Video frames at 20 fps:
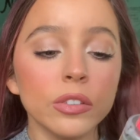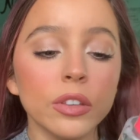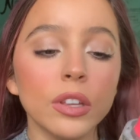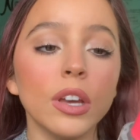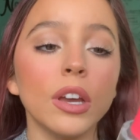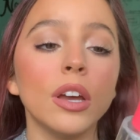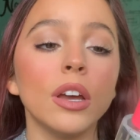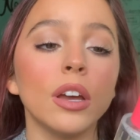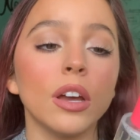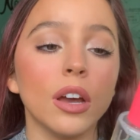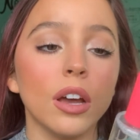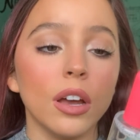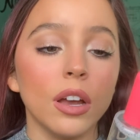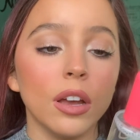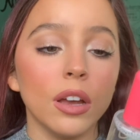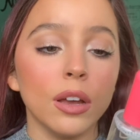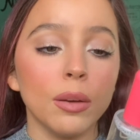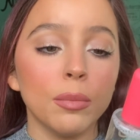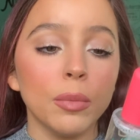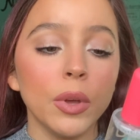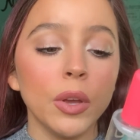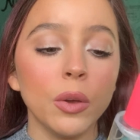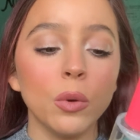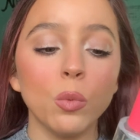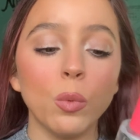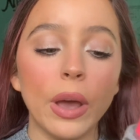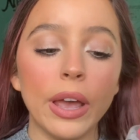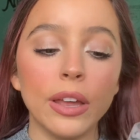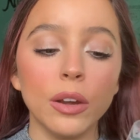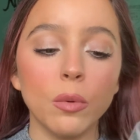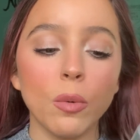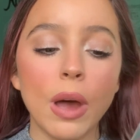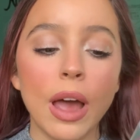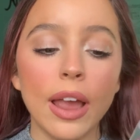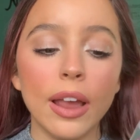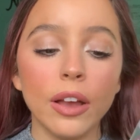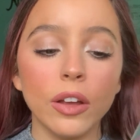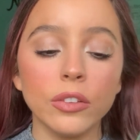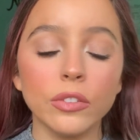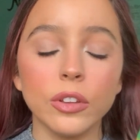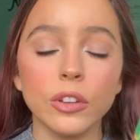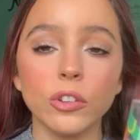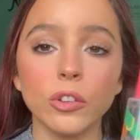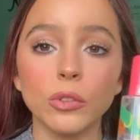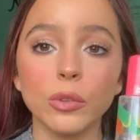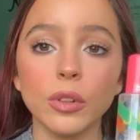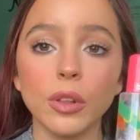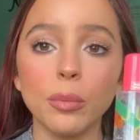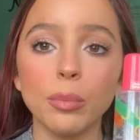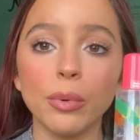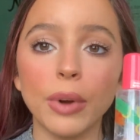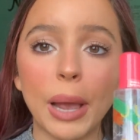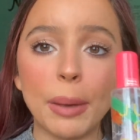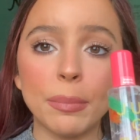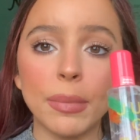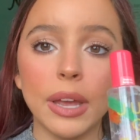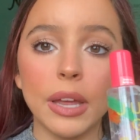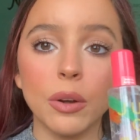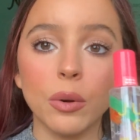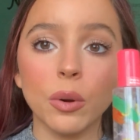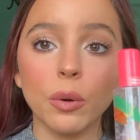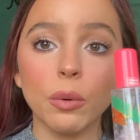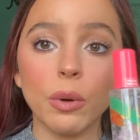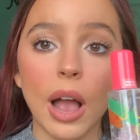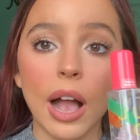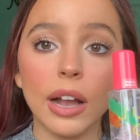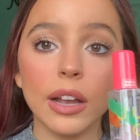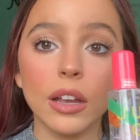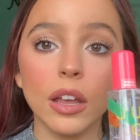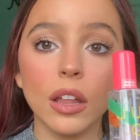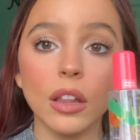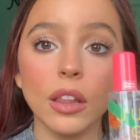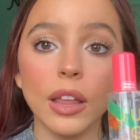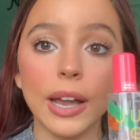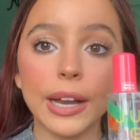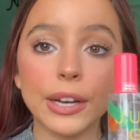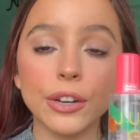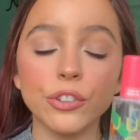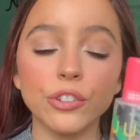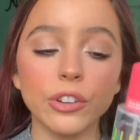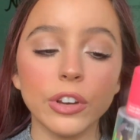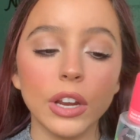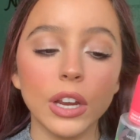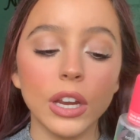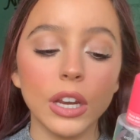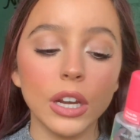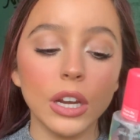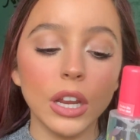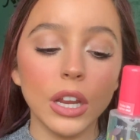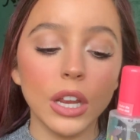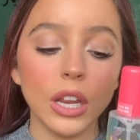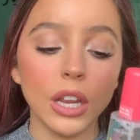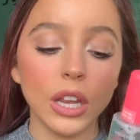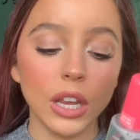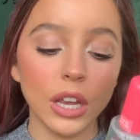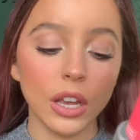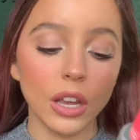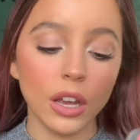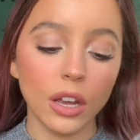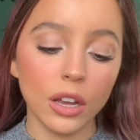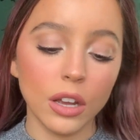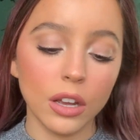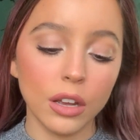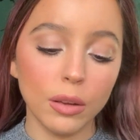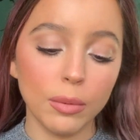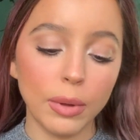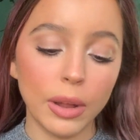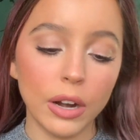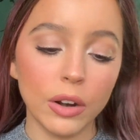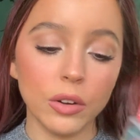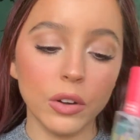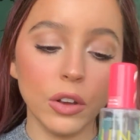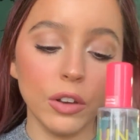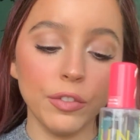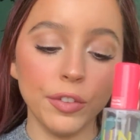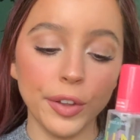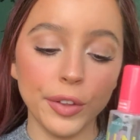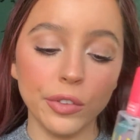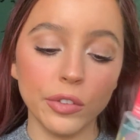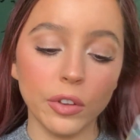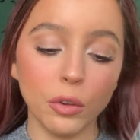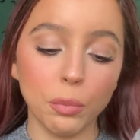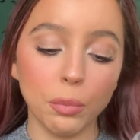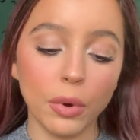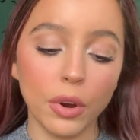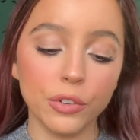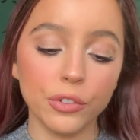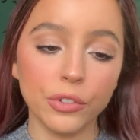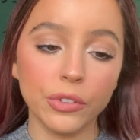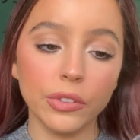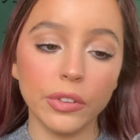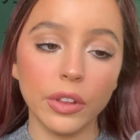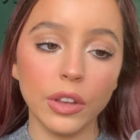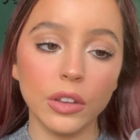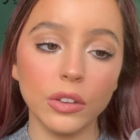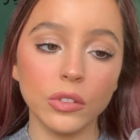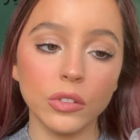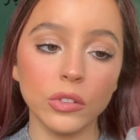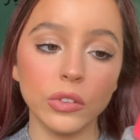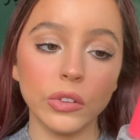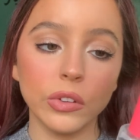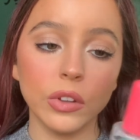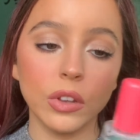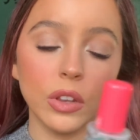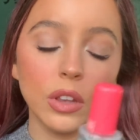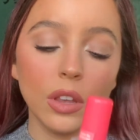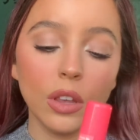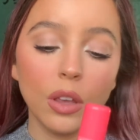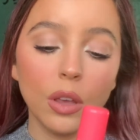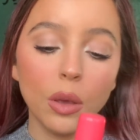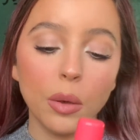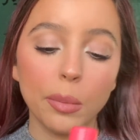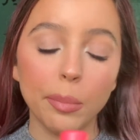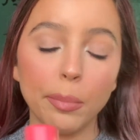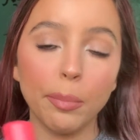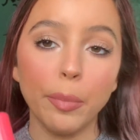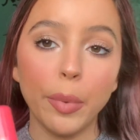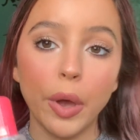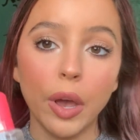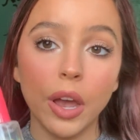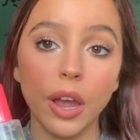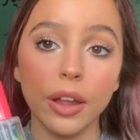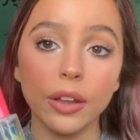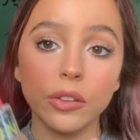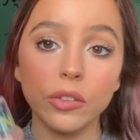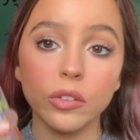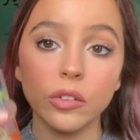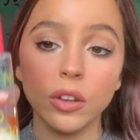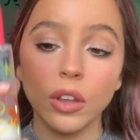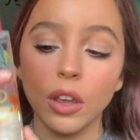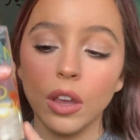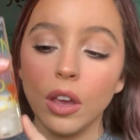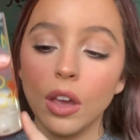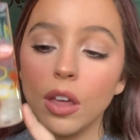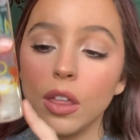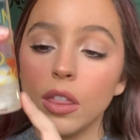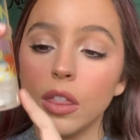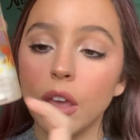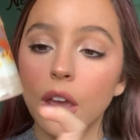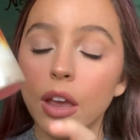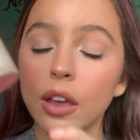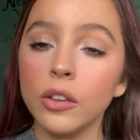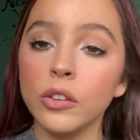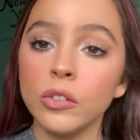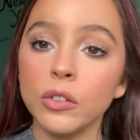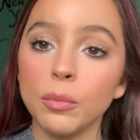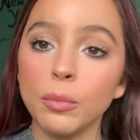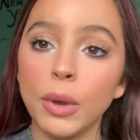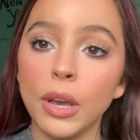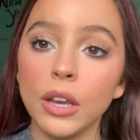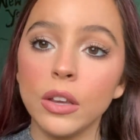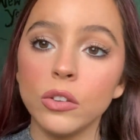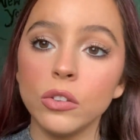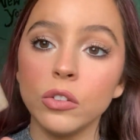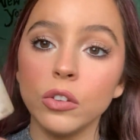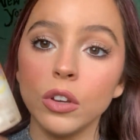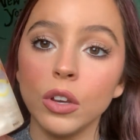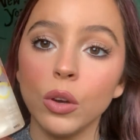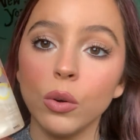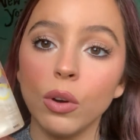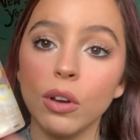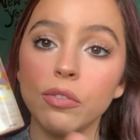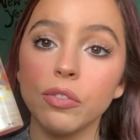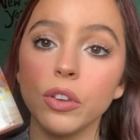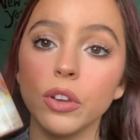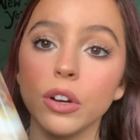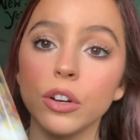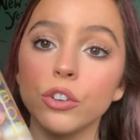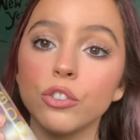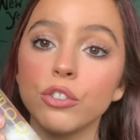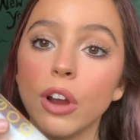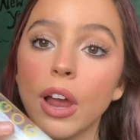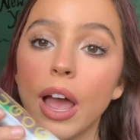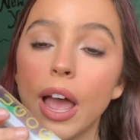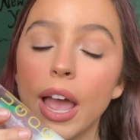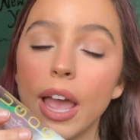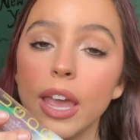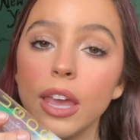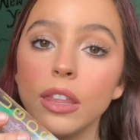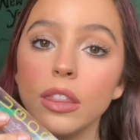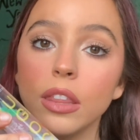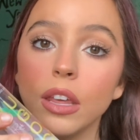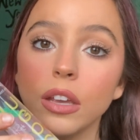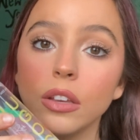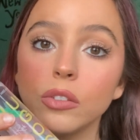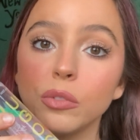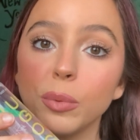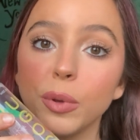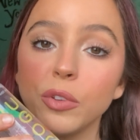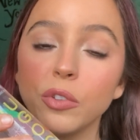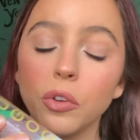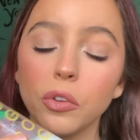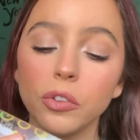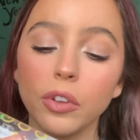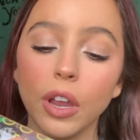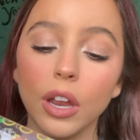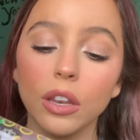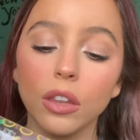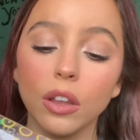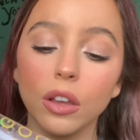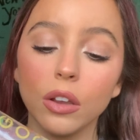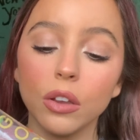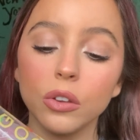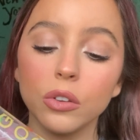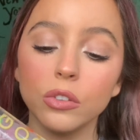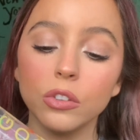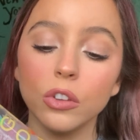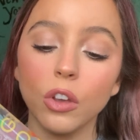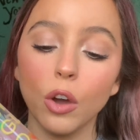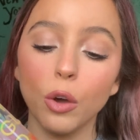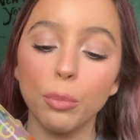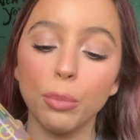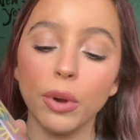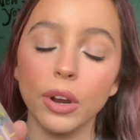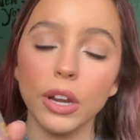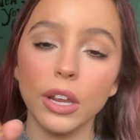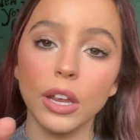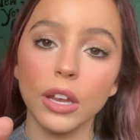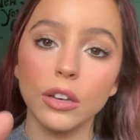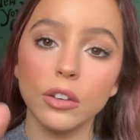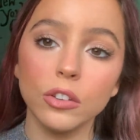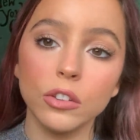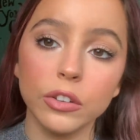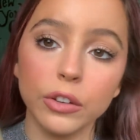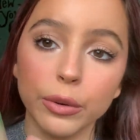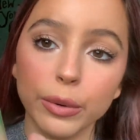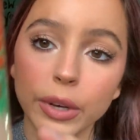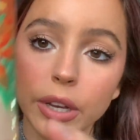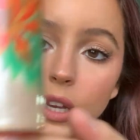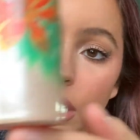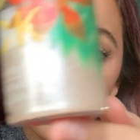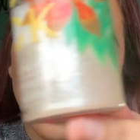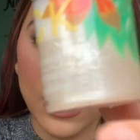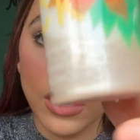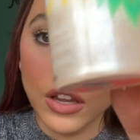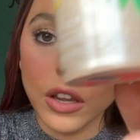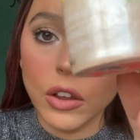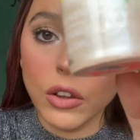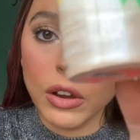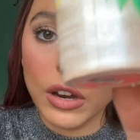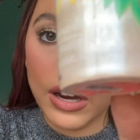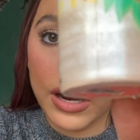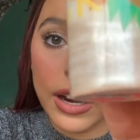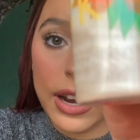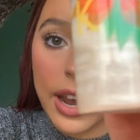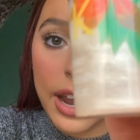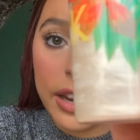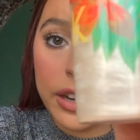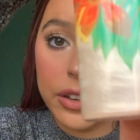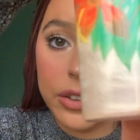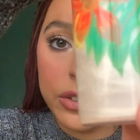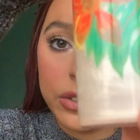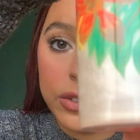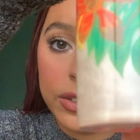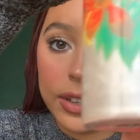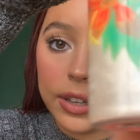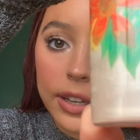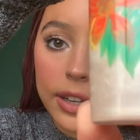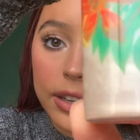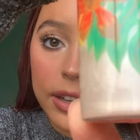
the Wet n Wild. This is the Bretman Rock collection. I don't know if you can still purchase this, but this makes you, if you're dry, this makes your skin like so pretty and dewy. You can kind of see